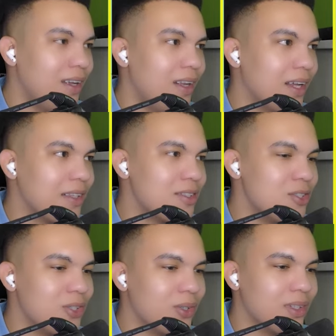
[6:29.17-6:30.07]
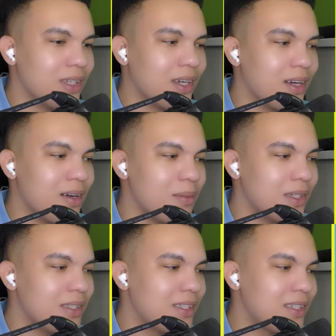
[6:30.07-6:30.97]
Let's join the car
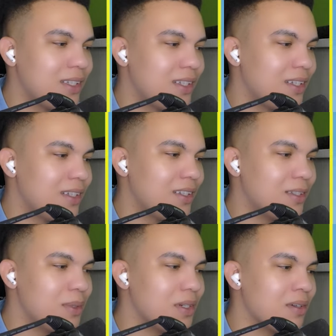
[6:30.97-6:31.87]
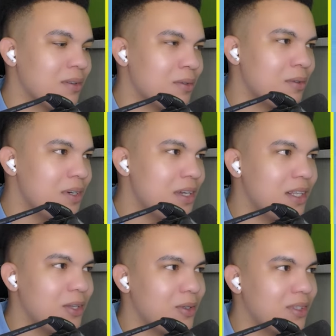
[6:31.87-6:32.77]
meet. It's been a really
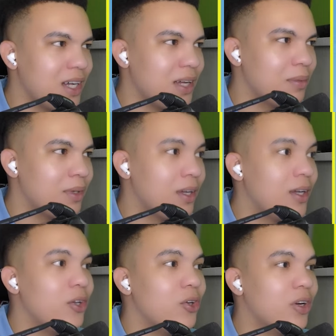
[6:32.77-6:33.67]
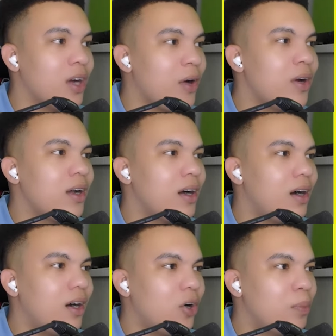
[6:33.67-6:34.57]
long time. Your current
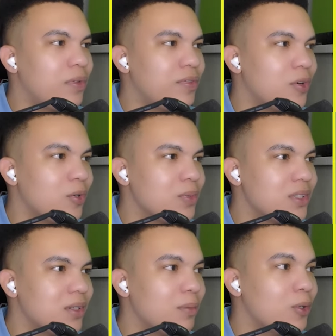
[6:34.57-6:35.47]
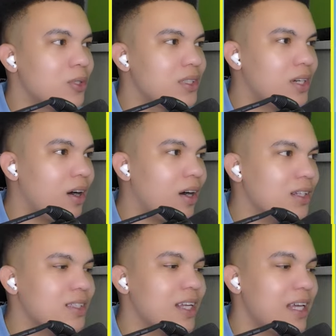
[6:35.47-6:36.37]
car outperforms most
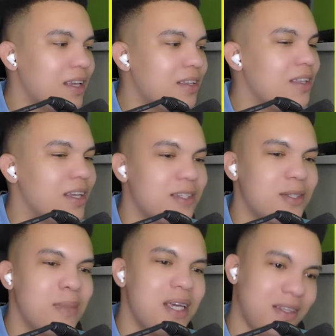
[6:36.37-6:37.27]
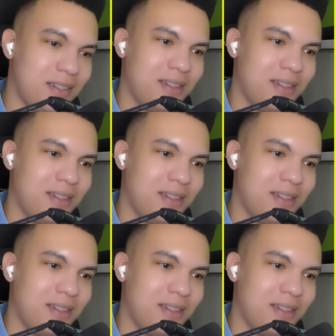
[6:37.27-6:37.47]
cars in this meet.